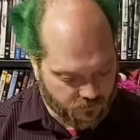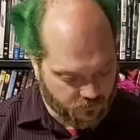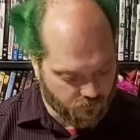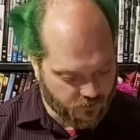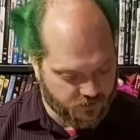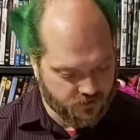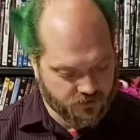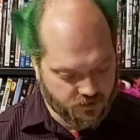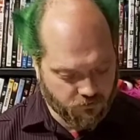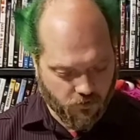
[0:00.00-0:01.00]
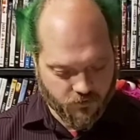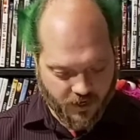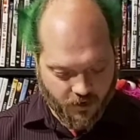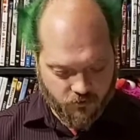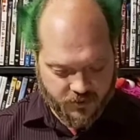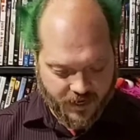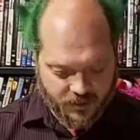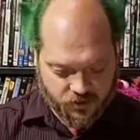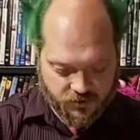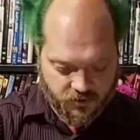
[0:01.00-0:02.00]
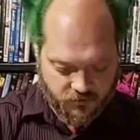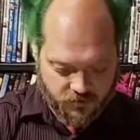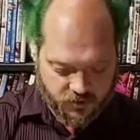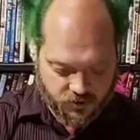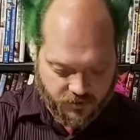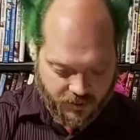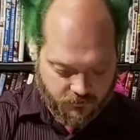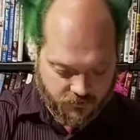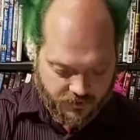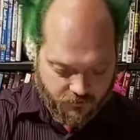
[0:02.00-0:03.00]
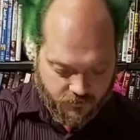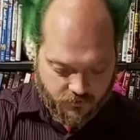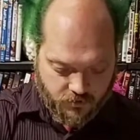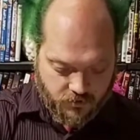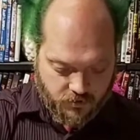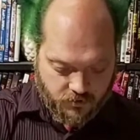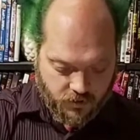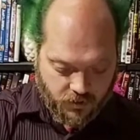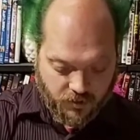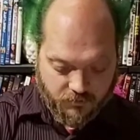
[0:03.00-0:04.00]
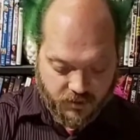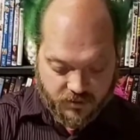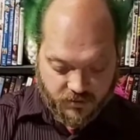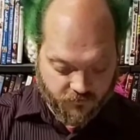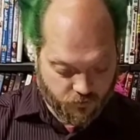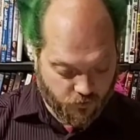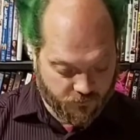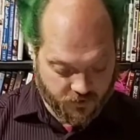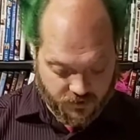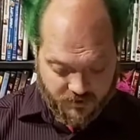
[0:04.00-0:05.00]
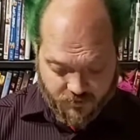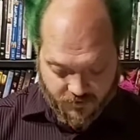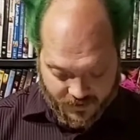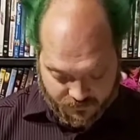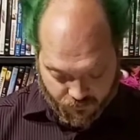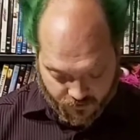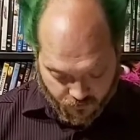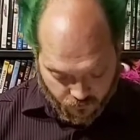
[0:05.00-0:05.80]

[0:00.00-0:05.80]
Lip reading: So it's zeroed out actually on the digital counter now because I've removed the clip. That's a pretty